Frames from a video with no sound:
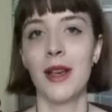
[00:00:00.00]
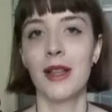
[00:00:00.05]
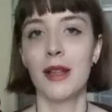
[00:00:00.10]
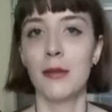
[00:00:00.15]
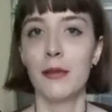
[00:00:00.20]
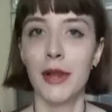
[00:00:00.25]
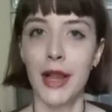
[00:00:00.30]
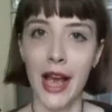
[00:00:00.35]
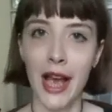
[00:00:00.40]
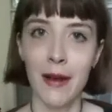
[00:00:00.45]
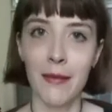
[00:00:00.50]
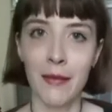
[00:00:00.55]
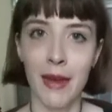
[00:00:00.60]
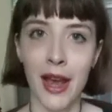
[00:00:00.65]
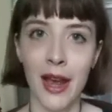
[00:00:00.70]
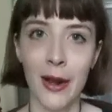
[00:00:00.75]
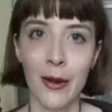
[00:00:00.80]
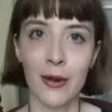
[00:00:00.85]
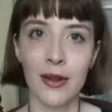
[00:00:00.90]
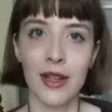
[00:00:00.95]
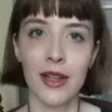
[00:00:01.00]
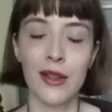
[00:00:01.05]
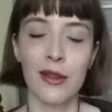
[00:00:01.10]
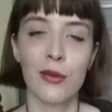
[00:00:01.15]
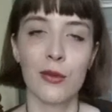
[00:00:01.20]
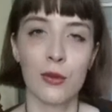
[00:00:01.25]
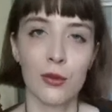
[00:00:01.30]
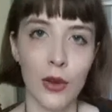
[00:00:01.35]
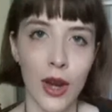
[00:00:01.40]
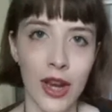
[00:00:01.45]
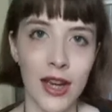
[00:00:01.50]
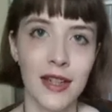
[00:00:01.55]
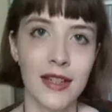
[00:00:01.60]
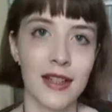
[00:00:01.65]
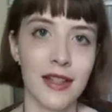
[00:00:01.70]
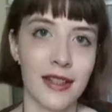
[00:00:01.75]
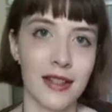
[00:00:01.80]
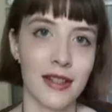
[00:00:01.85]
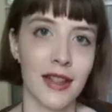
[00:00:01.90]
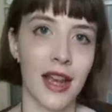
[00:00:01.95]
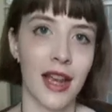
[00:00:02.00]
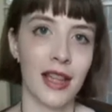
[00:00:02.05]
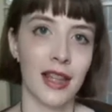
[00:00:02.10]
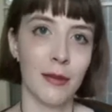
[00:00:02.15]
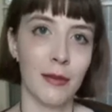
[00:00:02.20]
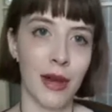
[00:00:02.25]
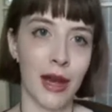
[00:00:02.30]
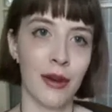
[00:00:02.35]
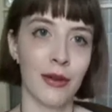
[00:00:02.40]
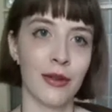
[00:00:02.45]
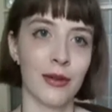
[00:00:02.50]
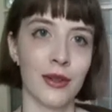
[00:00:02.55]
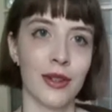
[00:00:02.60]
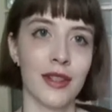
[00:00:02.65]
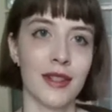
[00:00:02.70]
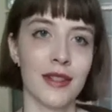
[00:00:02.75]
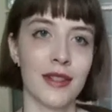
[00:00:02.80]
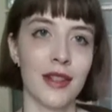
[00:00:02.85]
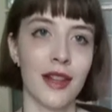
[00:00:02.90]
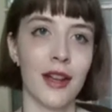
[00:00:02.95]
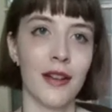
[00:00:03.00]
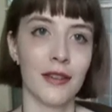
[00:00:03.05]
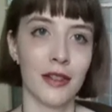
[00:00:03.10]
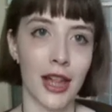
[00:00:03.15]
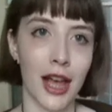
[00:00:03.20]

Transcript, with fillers: The Platte Mound is right inside the boundaries of